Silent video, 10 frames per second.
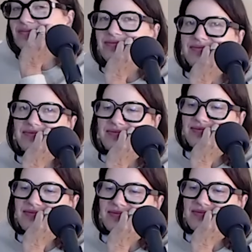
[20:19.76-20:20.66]

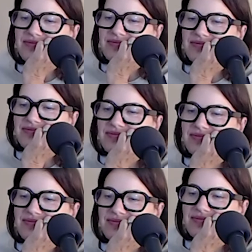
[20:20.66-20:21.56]

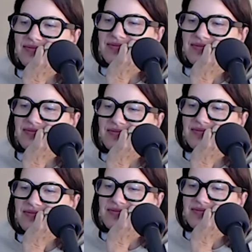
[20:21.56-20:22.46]

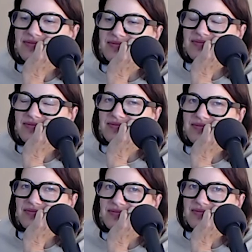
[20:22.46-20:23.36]

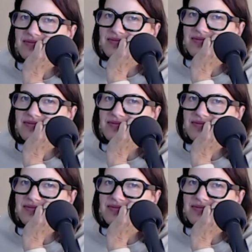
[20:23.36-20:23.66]
(not speaking)